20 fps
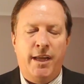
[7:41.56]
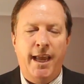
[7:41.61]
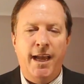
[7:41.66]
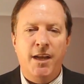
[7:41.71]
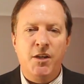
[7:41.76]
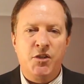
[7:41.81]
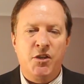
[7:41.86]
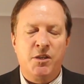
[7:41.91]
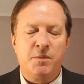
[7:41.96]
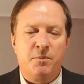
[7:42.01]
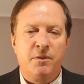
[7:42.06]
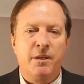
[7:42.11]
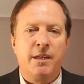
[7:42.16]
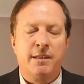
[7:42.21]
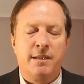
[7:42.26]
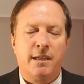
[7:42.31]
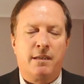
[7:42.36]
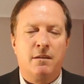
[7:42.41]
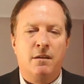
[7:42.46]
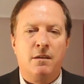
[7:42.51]
can't just bring a
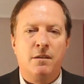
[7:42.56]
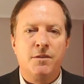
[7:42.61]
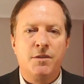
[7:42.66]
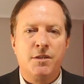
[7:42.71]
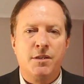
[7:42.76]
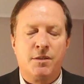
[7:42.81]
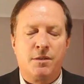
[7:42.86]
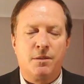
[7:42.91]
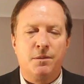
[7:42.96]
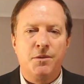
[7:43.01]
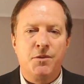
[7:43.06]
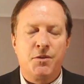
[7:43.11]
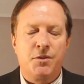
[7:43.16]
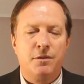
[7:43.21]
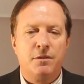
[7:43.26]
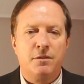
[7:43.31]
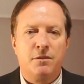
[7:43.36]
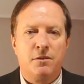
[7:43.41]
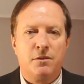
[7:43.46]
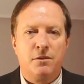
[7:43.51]
technology
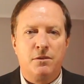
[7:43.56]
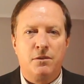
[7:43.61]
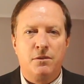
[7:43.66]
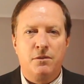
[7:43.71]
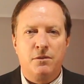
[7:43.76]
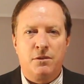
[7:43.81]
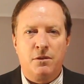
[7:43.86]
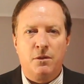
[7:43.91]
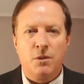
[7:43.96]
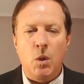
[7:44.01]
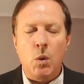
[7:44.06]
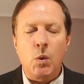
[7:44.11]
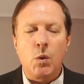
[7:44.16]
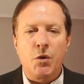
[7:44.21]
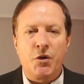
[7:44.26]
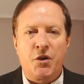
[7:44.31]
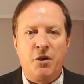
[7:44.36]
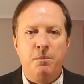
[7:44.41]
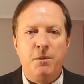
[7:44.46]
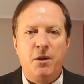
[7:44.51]
solution to, to a
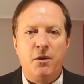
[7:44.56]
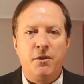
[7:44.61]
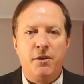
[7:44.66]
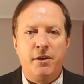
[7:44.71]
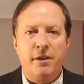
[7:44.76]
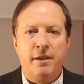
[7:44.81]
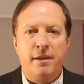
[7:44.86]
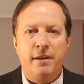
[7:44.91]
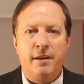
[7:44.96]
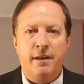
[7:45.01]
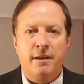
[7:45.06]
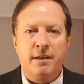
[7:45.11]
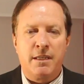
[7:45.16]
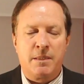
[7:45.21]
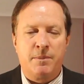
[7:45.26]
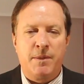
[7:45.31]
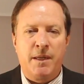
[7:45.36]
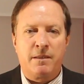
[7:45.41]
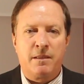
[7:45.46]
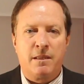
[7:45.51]
local community and
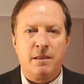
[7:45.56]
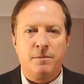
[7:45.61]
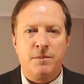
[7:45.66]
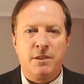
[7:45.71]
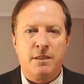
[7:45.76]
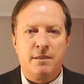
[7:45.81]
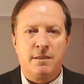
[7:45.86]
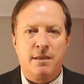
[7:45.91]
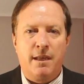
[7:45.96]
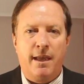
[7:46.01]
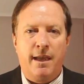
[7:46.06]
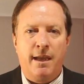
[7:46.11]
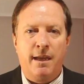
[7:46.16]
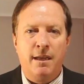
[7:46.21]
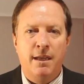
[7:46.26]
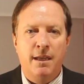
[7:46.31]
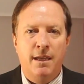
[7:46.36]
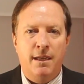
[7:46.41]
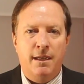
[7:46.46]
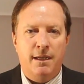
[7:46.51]
expect them to say,